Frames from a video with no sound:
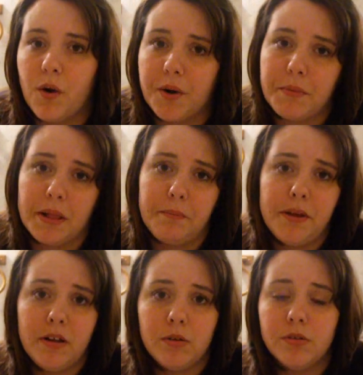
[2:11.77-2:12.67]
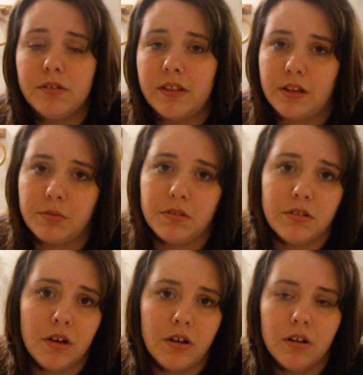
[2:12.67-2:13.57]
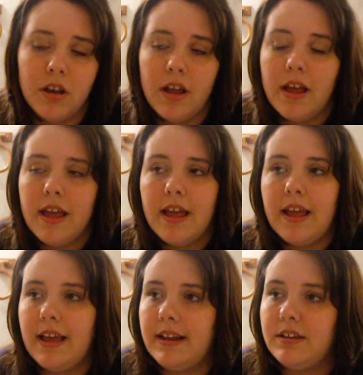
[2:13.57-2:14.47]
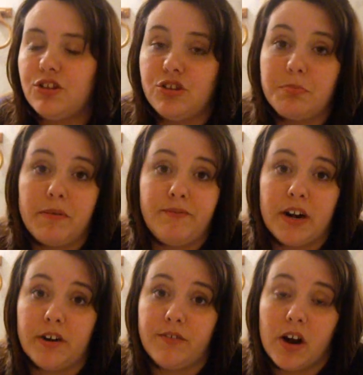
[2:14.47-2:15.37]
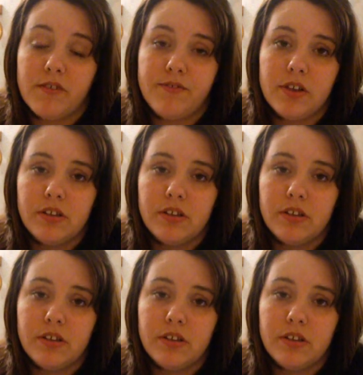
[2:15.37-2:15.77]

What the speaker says: watermelon pickles, things with salt, and it's just been very rough.